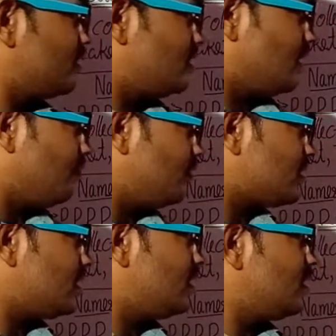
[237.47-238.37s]
double
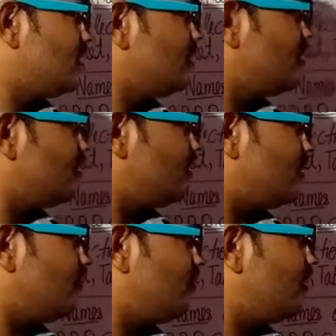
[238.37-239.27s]
C,
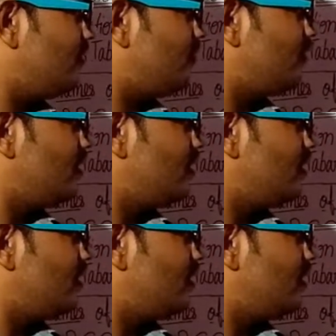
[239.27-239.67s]
double F,